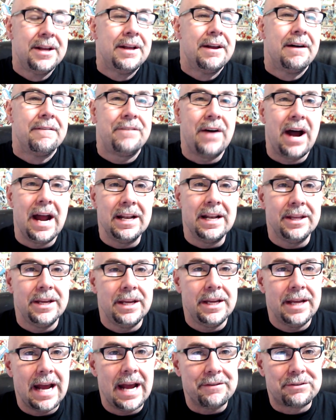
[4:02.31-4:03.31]

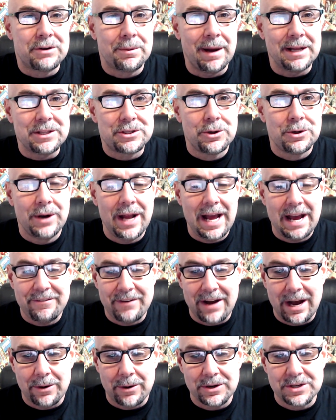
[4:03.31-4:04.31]
finally, after about 2.5
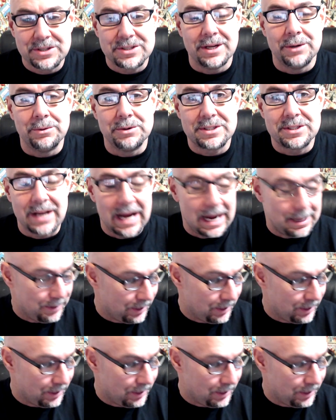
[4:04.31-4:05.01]
hours, it was time to